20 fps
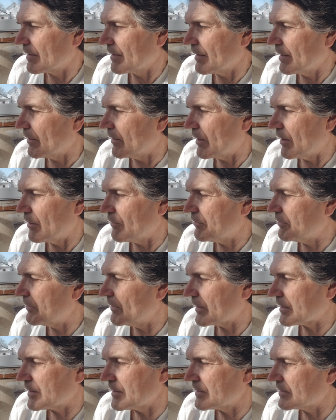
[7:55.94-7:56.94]
how, how
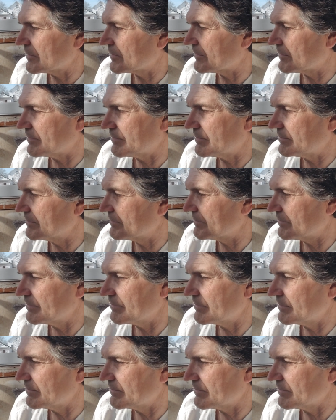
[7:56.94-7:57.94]
fucking
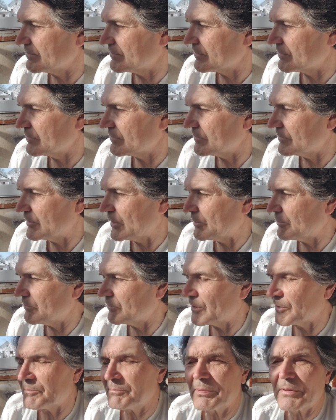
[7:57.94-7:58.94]
what
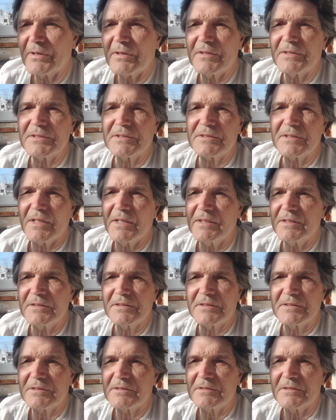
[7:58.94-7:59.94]
what
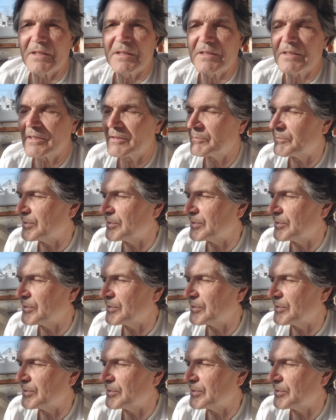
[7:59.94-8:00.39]
parasites they can